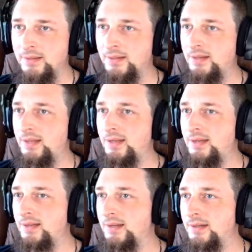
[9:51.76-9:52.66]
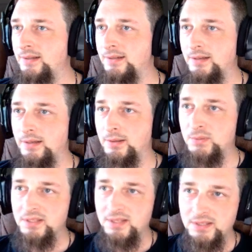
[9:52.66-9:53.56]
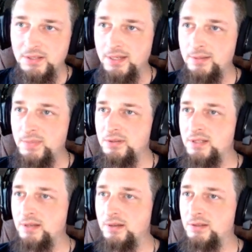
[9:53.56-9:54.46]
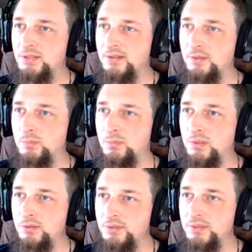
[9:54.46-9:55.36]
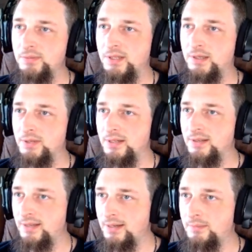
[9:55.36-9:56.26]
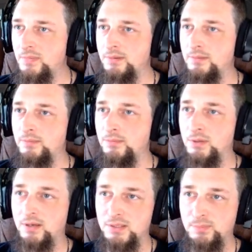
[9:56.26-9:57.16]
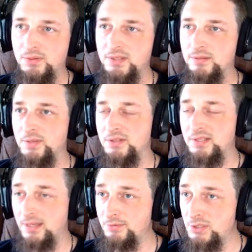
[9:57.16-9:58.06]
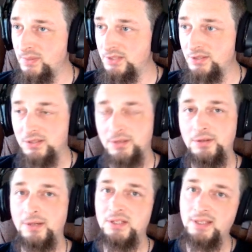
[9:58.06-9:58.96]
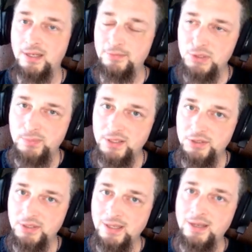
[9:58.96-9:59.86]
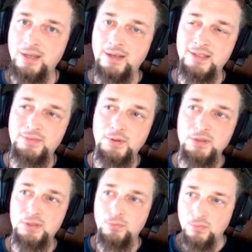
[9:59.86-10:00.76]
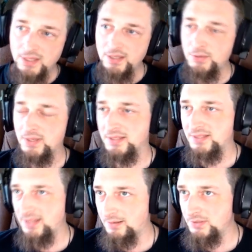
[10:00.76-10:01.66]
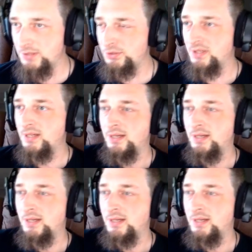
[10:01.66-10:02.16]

And what it says here, enemy units can also yield loot. Recovering them will cost points from your salvage budget. So you have a salvage budget as far as what you can salvage.